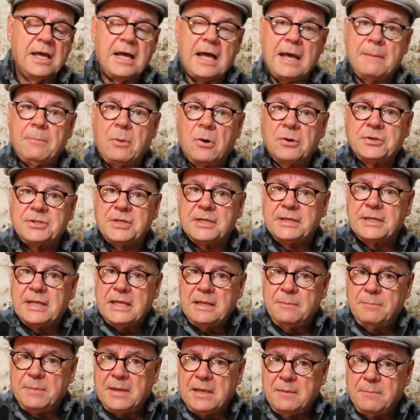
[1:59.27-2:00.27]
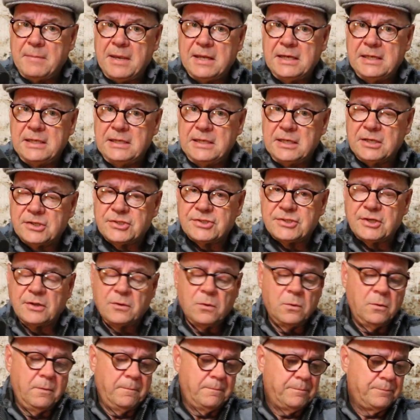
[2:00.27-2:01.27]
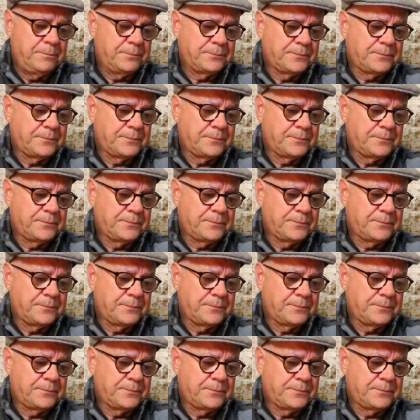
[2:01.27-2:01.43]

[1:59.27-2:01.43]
I bought it on eBay many years ago.